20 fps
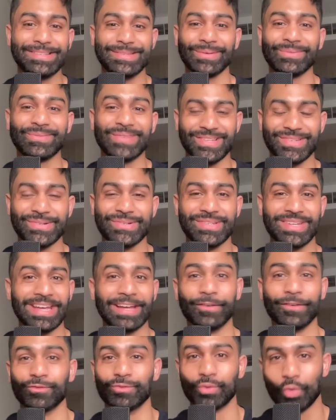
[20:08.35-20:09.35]
So investors
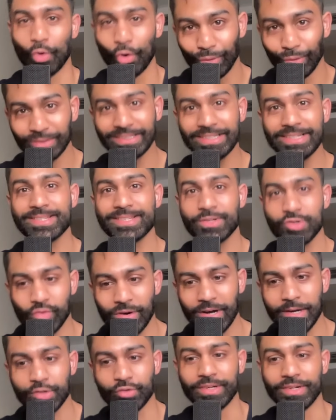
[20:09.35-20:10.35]
can roll these
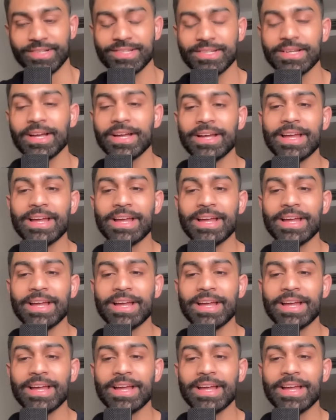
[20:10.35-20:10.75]
treasuries